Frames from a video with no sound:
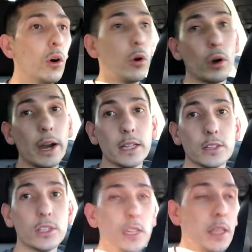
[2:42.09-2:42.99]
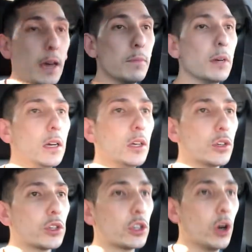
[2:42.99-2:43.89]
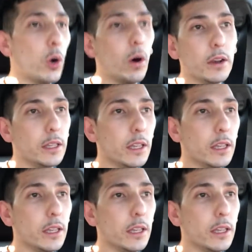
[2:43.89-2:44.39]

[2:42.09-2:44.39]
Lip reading: or I didn't see them. So